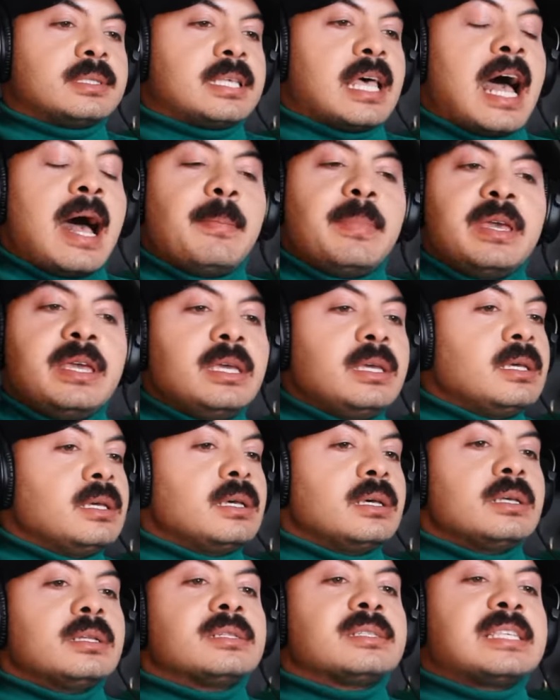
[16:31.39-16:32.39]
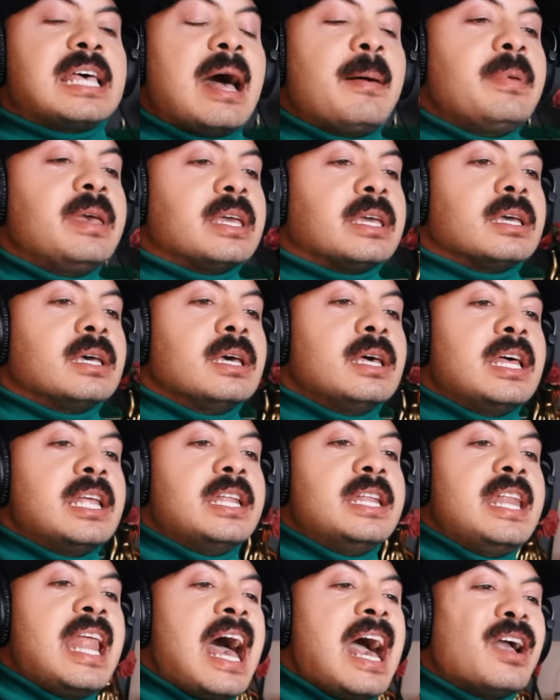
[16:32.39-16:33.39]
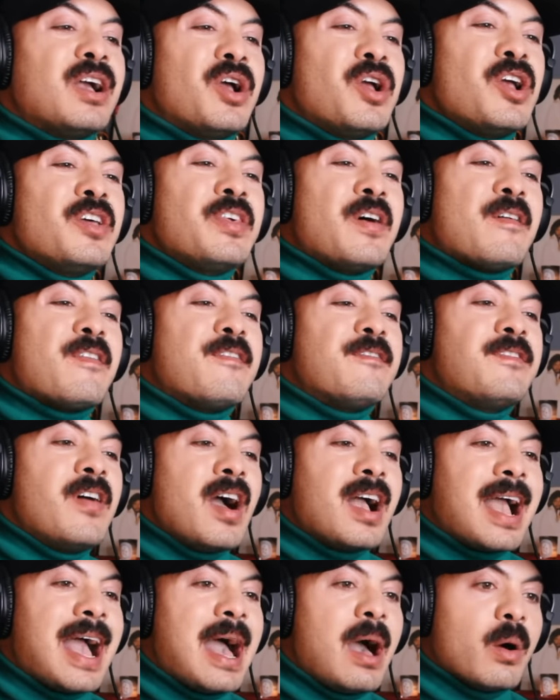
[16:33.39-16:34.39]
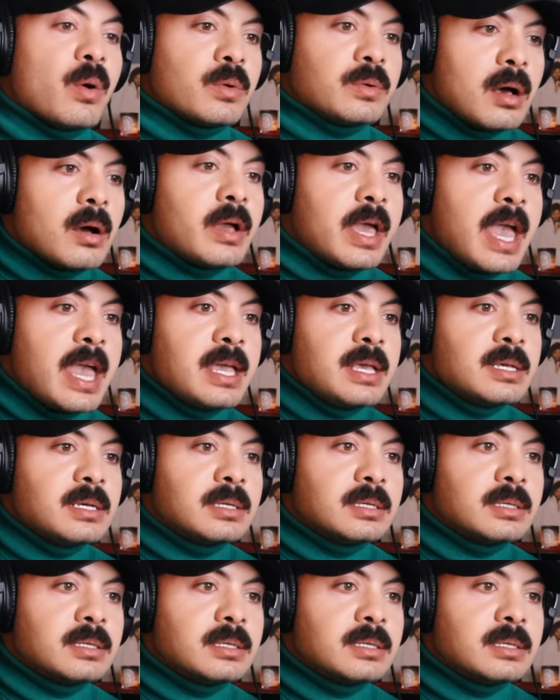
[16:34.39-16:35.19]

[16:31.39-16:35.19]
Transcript: Tommy, Tommy, knock her the out, okay?